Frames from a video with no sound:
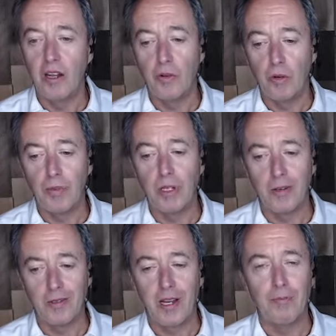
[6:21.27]
it would be a
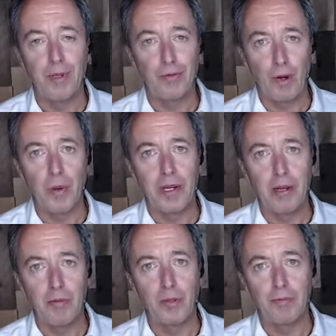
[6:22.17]
long time before we'd
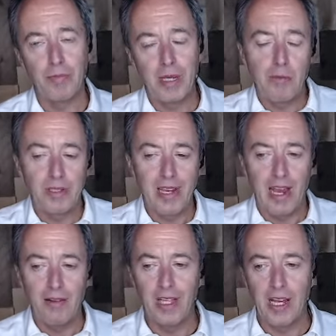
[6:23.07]
be able to
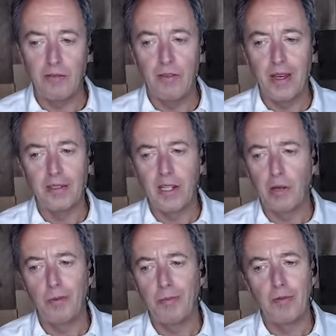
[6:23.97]
have a live event, and
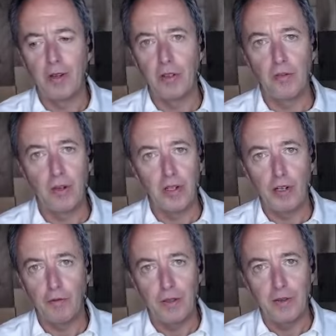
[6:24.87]
it would be very, very
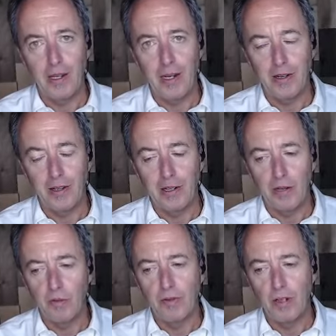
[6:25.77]
different than anything
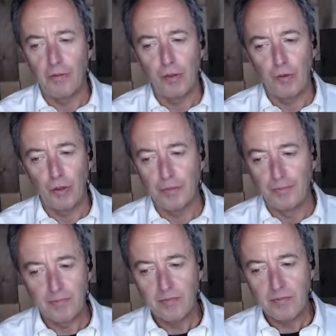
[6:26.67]
that we've done before.
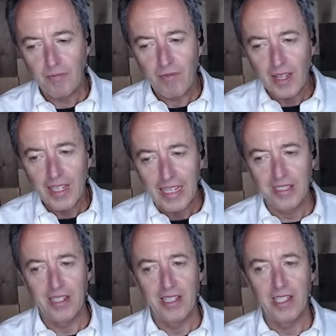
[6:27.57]
Yet
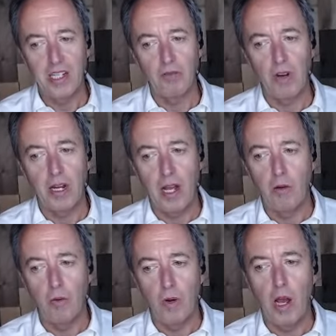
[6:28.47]
to see, right,
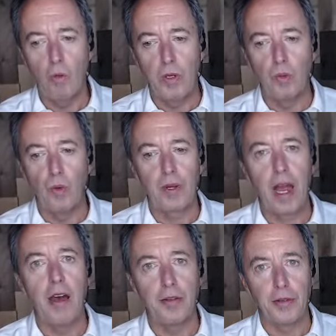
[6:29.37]
how we will
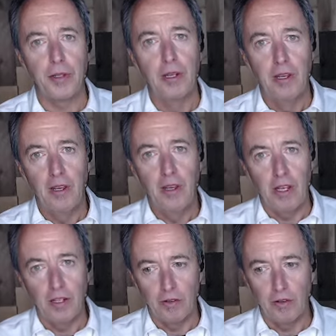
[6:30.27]
gather
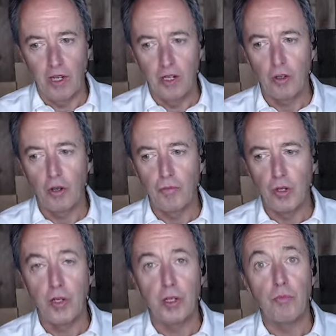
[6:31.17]
in
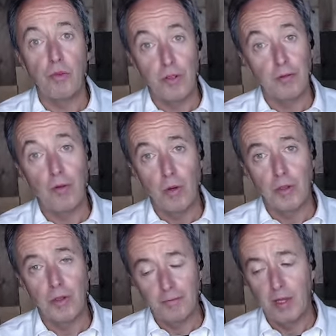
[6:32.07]
community moving
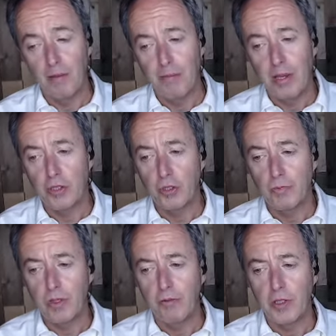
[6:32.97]
forward. It may just
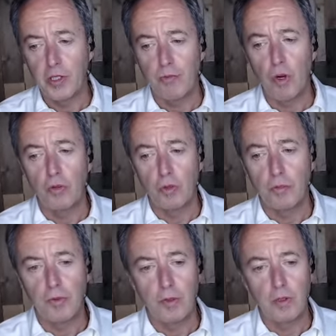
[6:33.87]
be very small
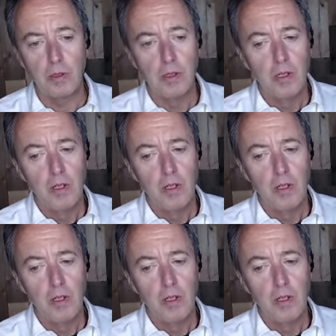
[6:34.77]
groups for